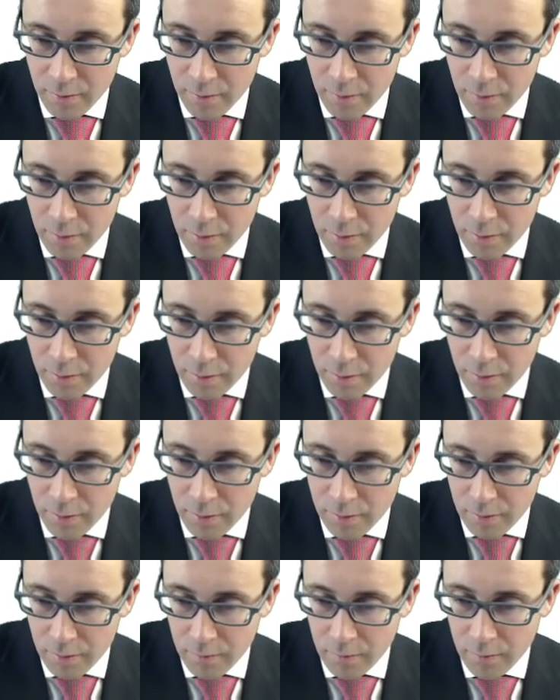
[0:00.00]

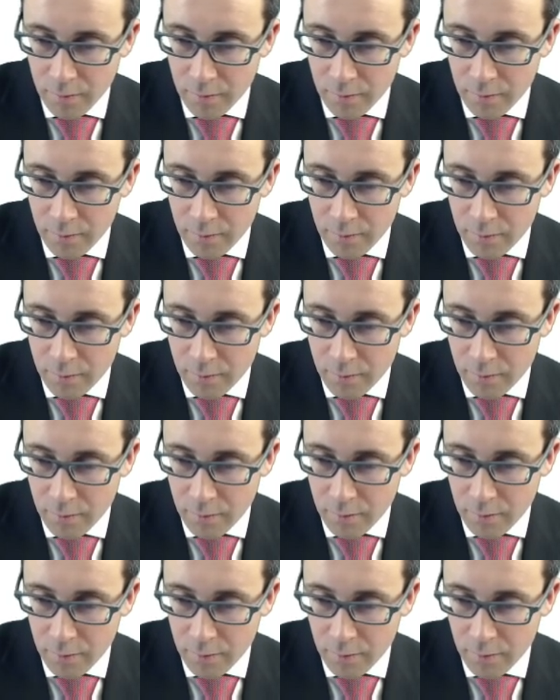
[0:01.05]

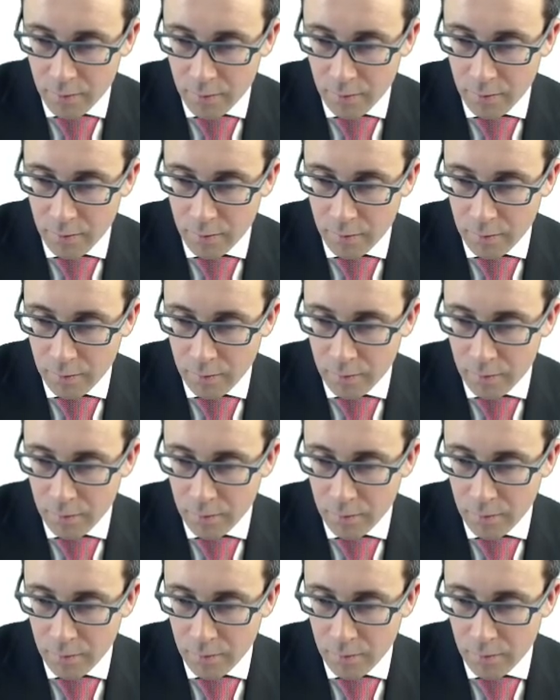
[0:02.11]

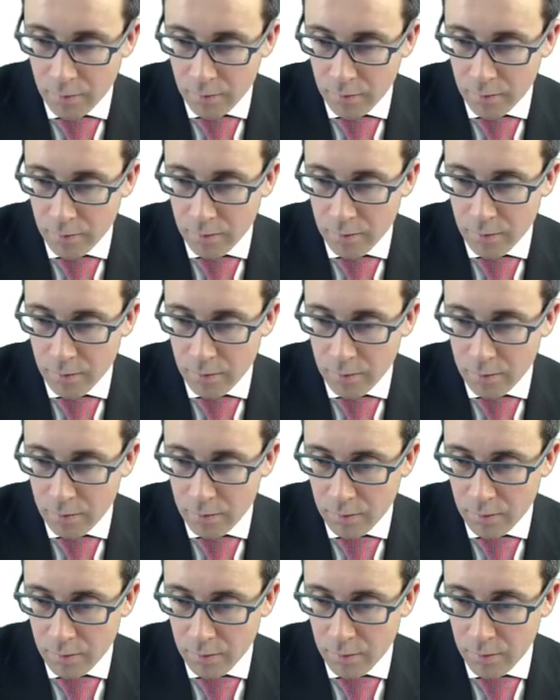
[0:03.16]

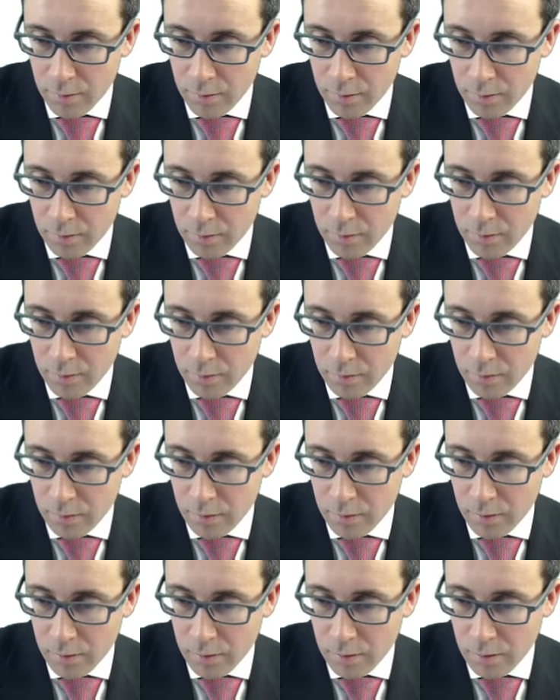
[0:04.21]

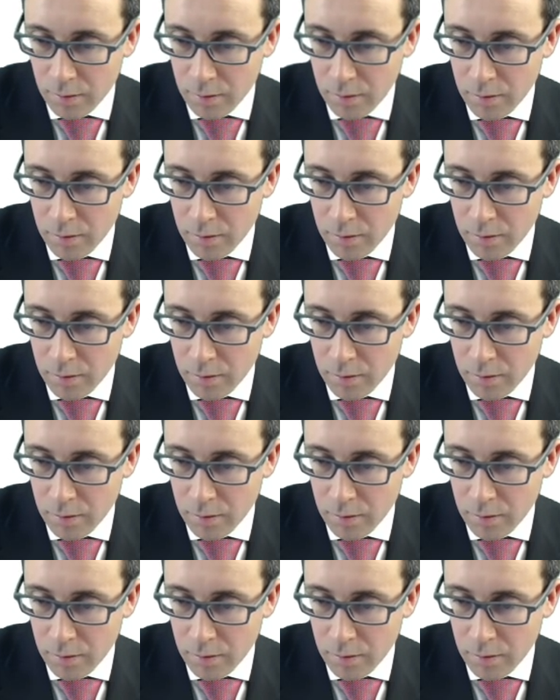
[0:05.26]
(silence)